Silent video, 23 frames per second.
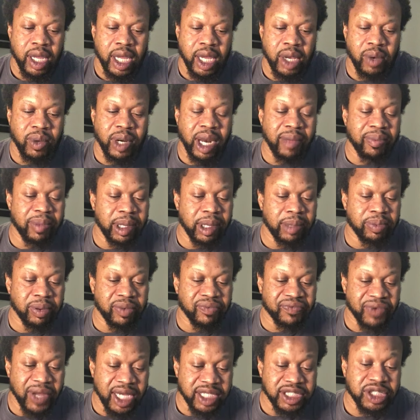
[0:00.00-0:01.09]
It would have been
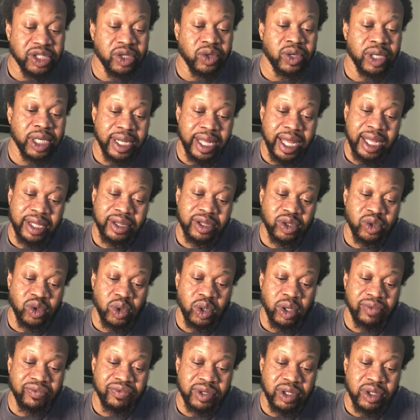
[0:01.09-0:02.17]
professional and
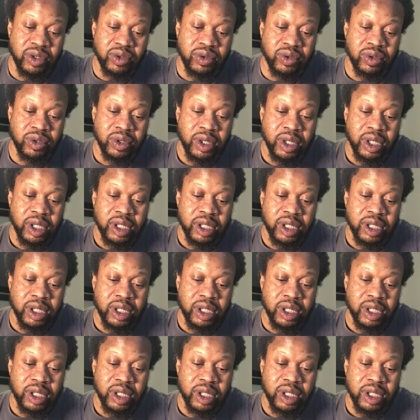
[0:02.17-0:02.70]
ethical of you